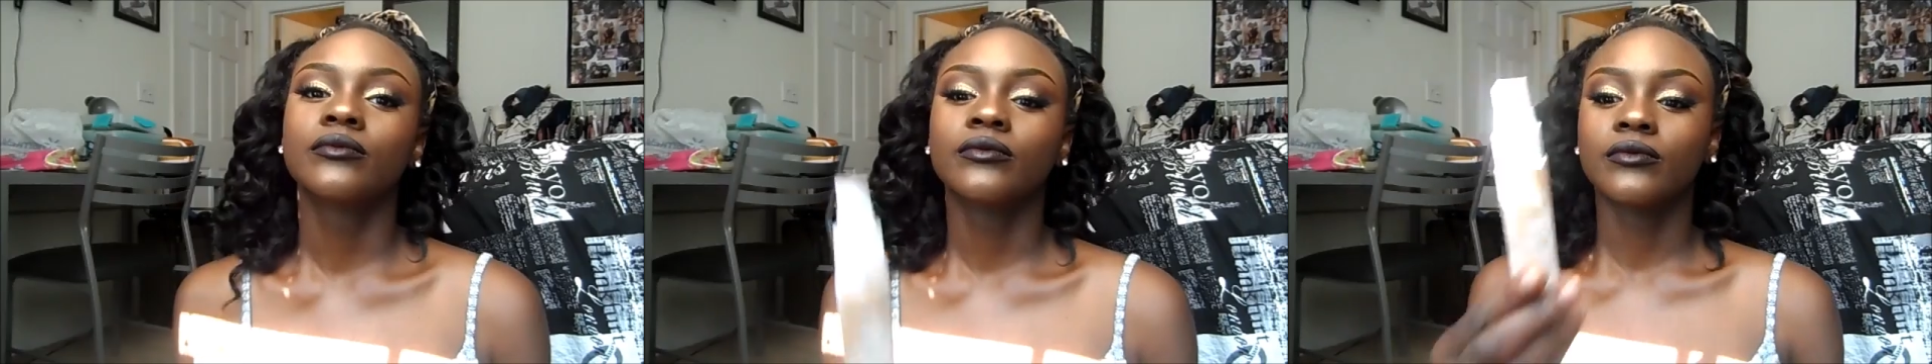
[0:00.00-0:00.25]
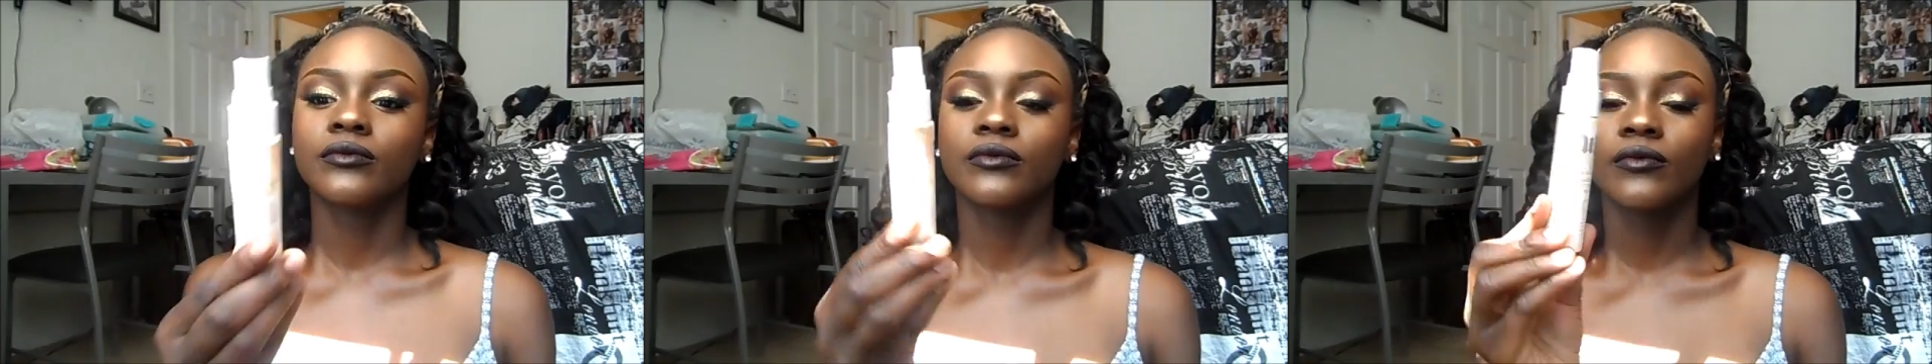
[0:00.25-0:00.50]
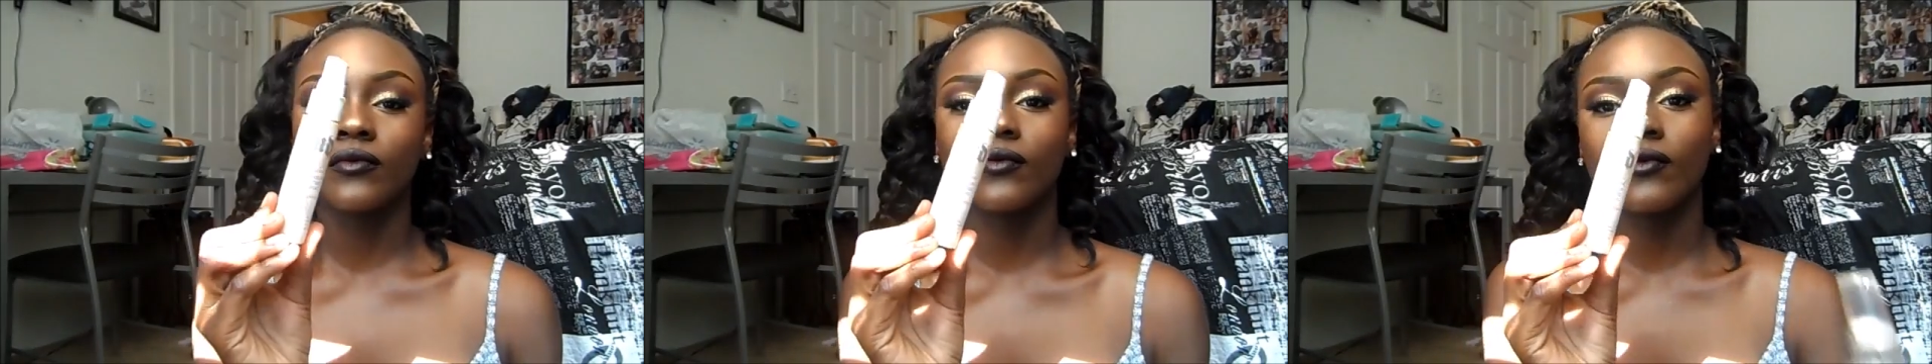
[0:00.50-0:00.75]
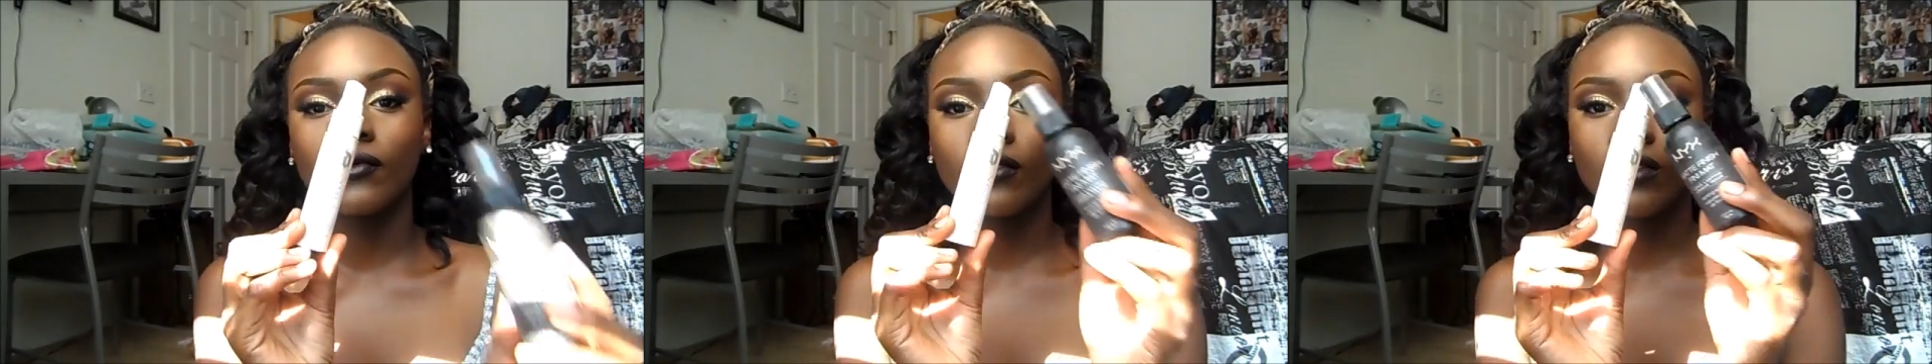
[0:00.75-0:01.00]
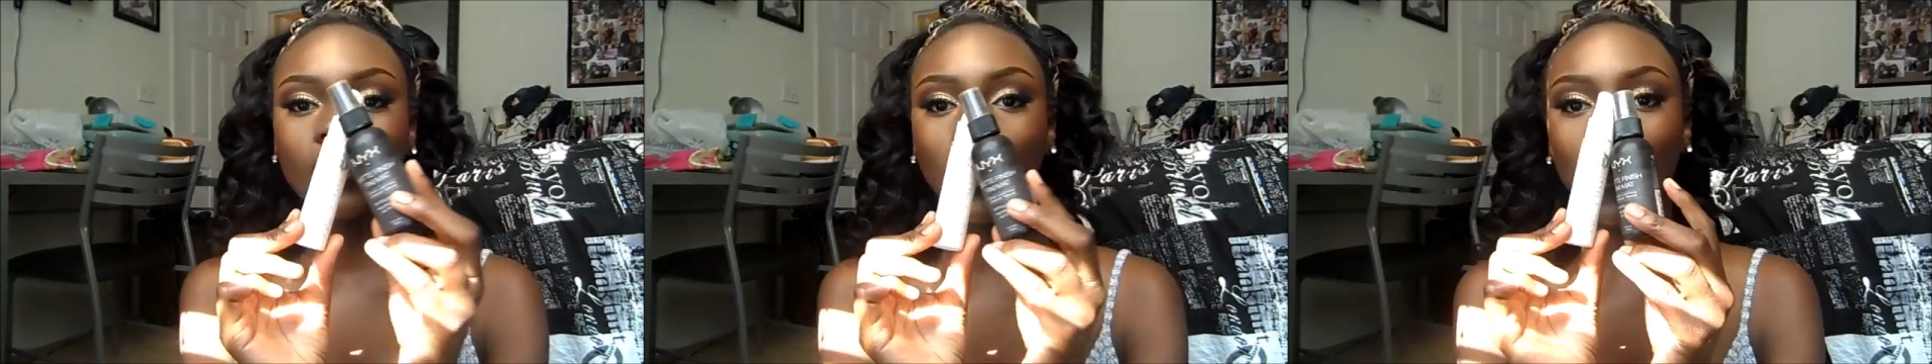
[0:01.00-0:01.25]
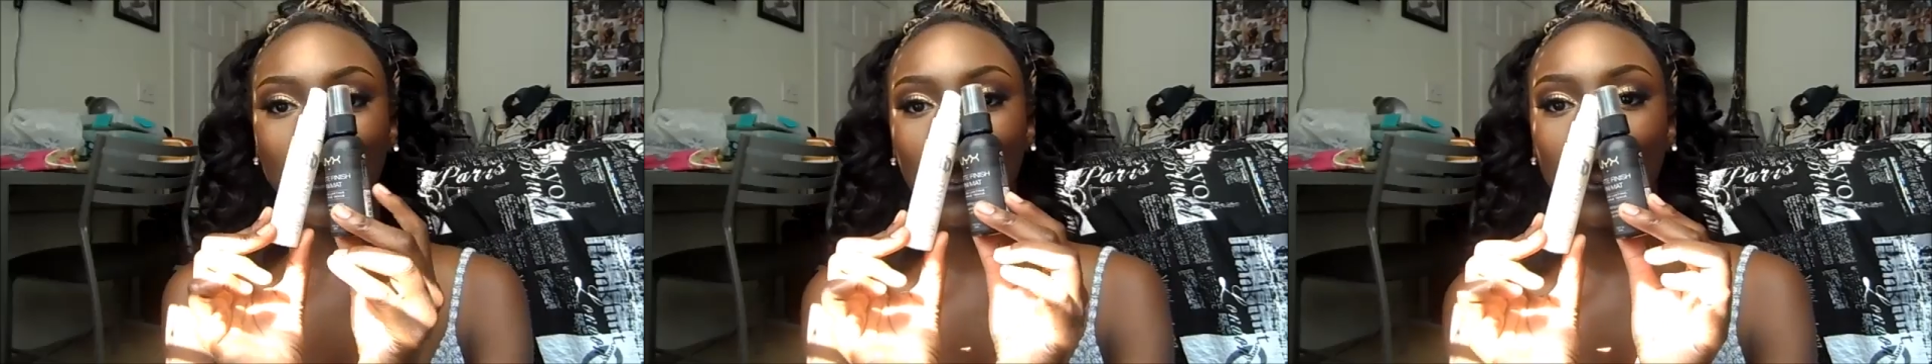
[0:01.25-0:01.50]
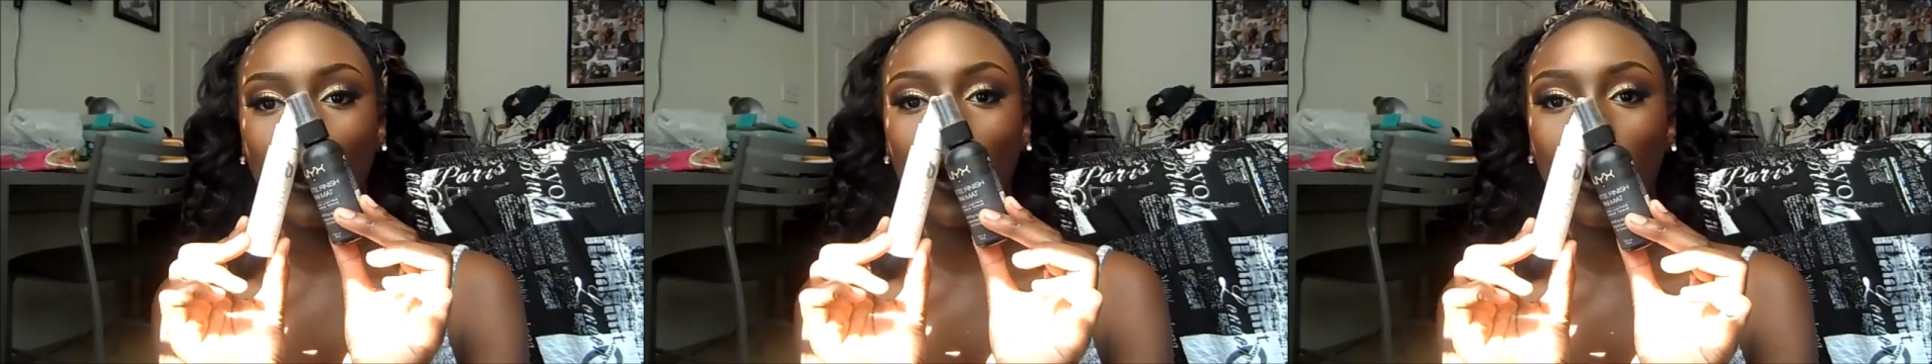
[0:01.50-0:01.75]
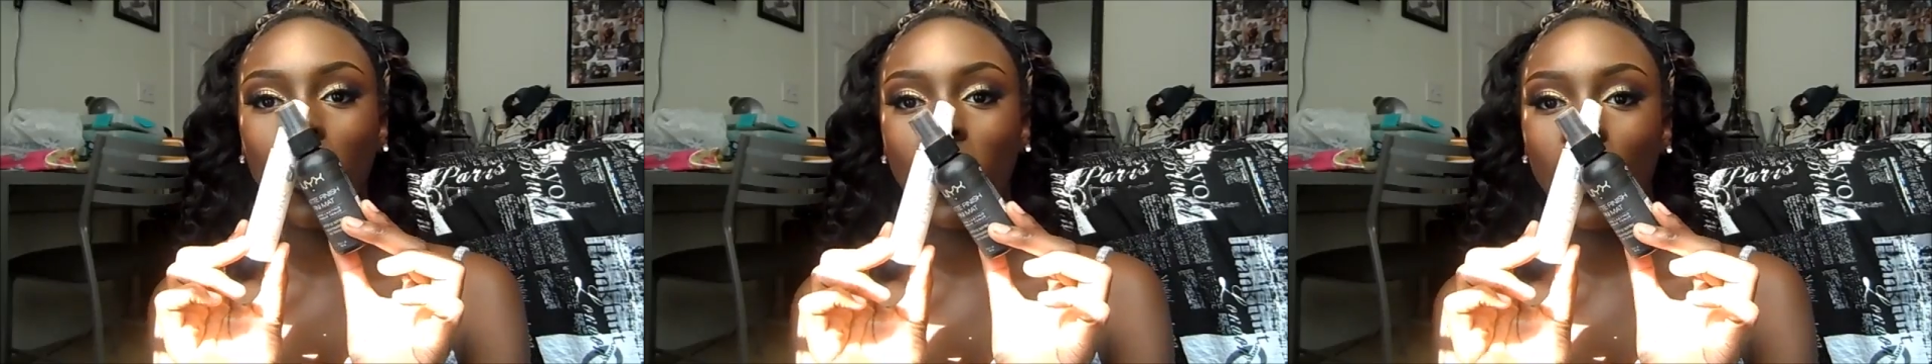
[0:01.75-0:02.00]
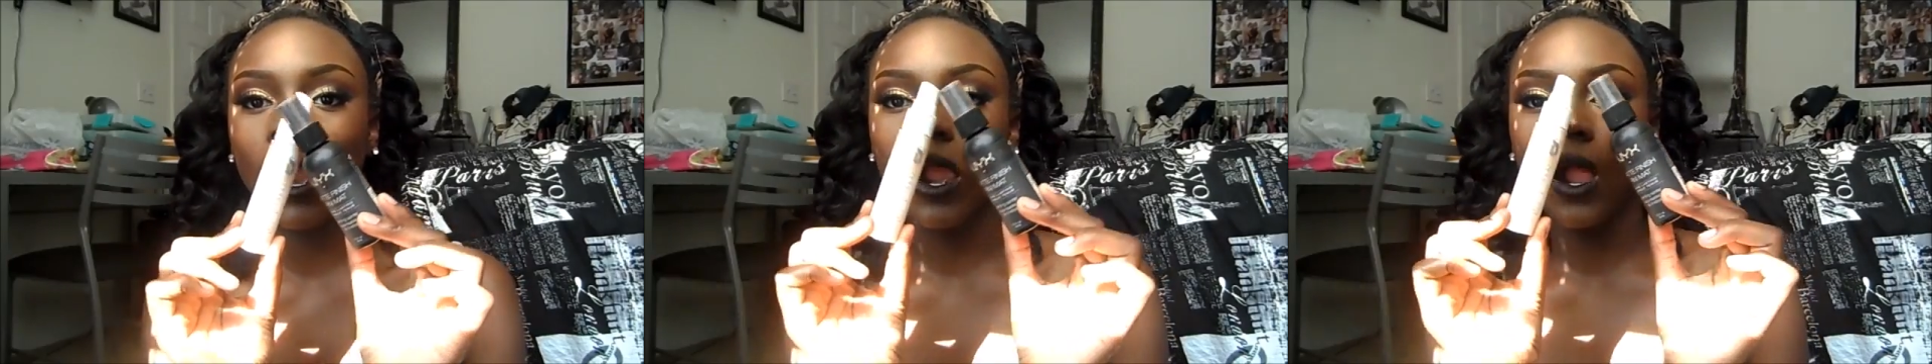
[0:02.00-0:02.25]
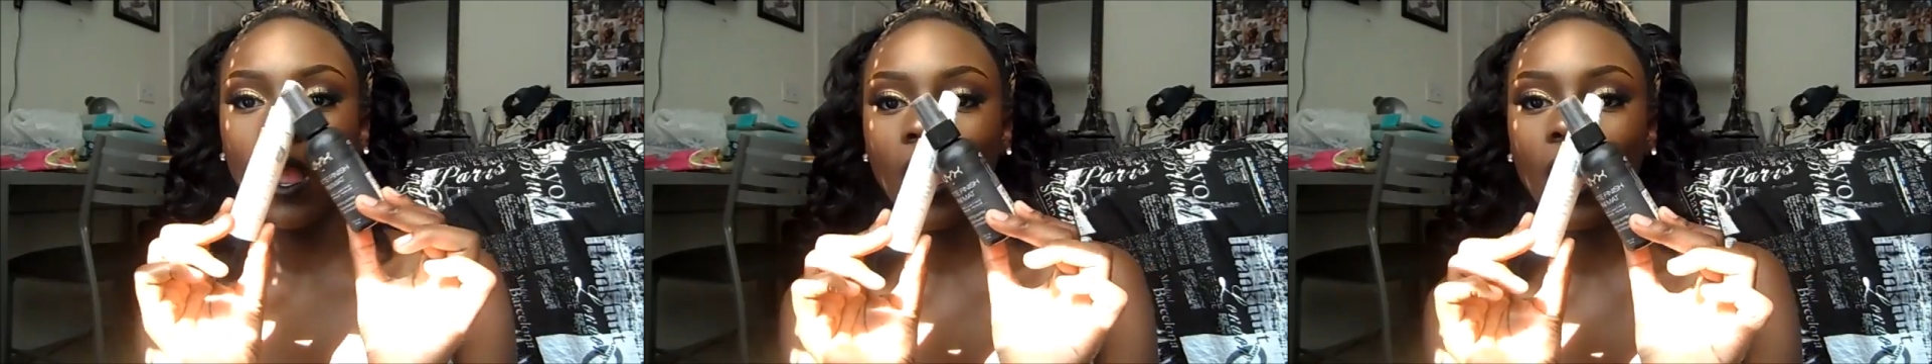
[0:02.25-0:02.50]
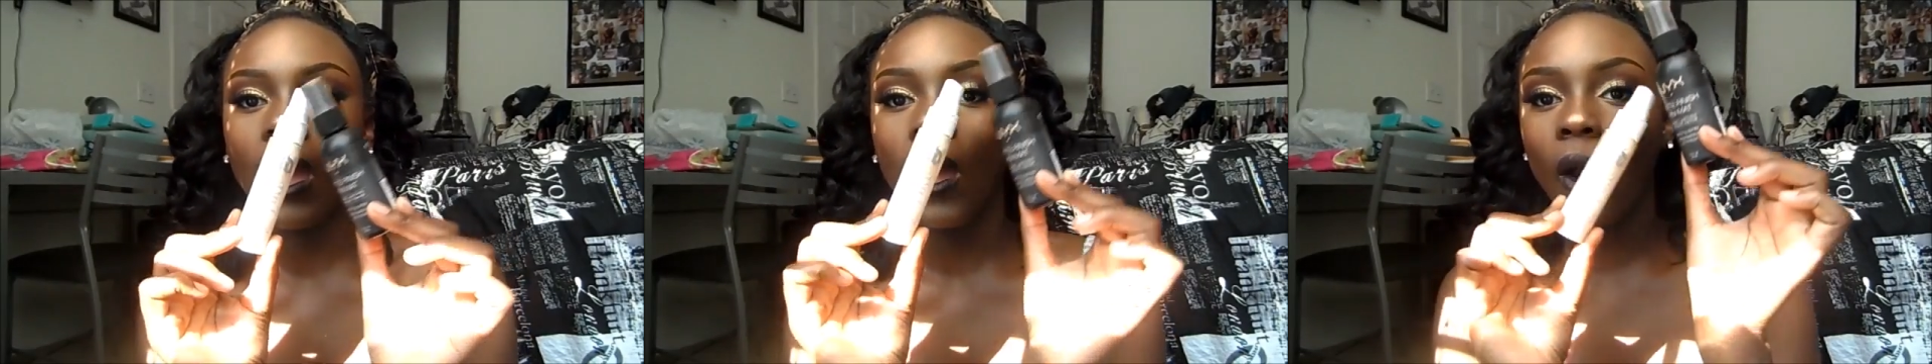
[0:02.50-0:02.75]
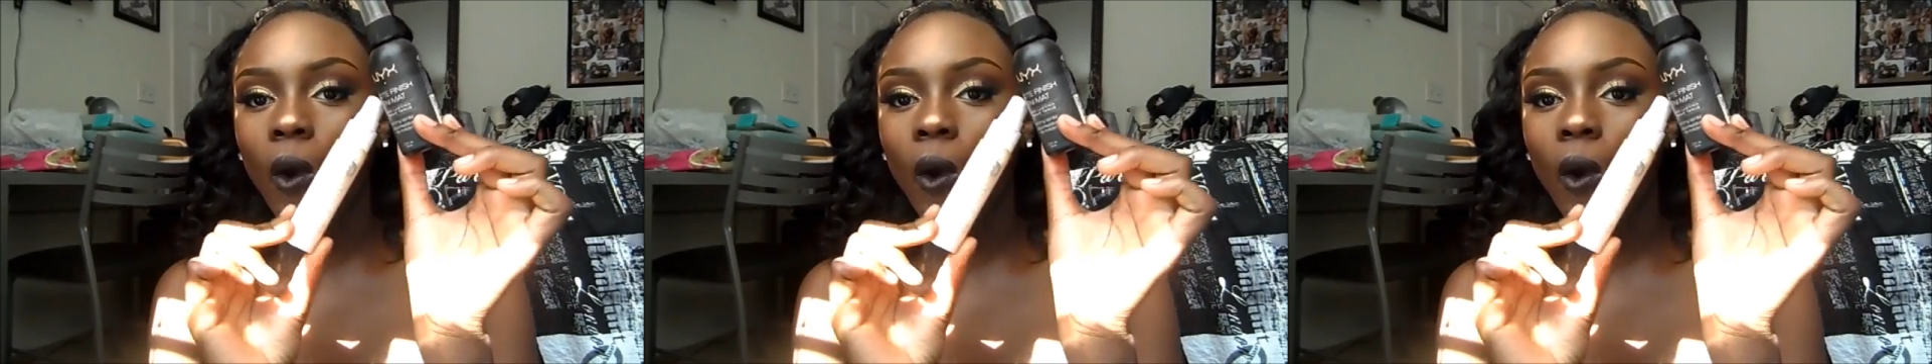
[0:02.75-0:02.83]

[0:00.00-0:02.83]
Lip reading: And as a final step, you guys get to